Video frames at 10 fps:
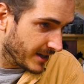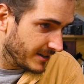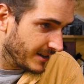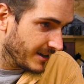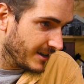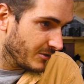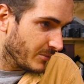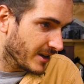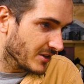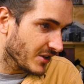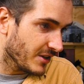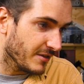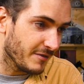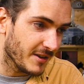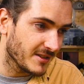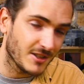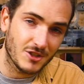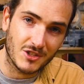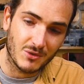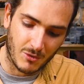one, we can turn the first
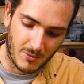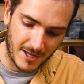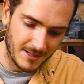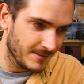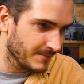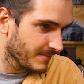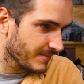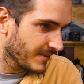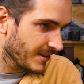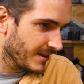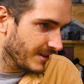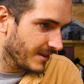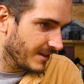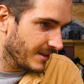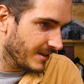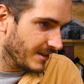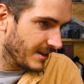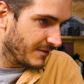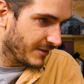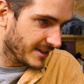digit to a one.
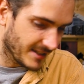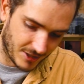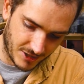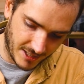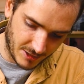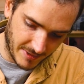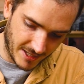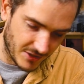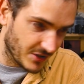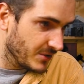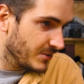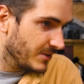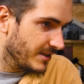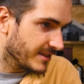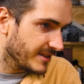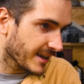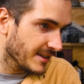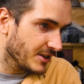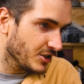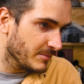If I touch touchpad two, the
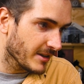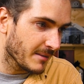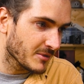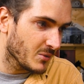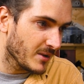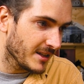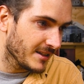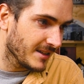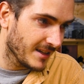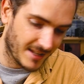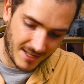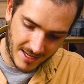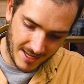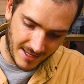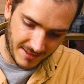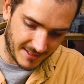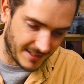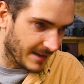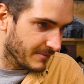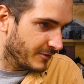second digit becomes a one, and the
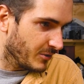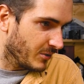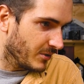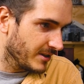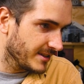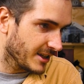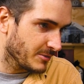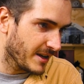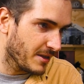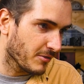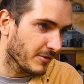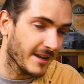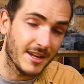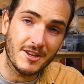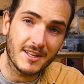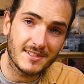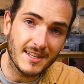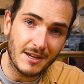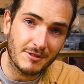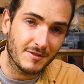same for touchpad three. And you can
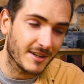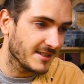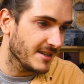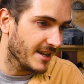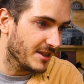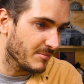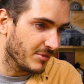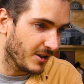see that reflected in the